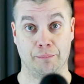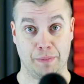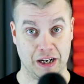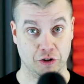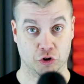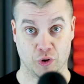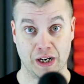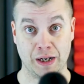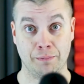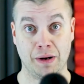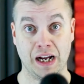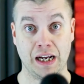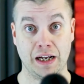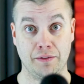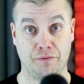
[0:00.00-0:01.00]
been trained
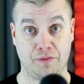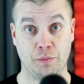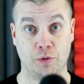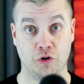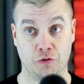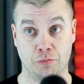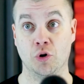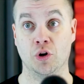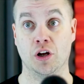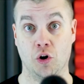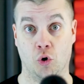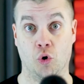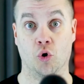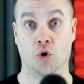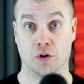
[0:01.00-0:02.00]
by Fabulous Moolah
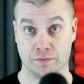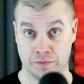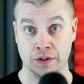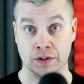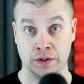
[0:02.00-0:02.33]
or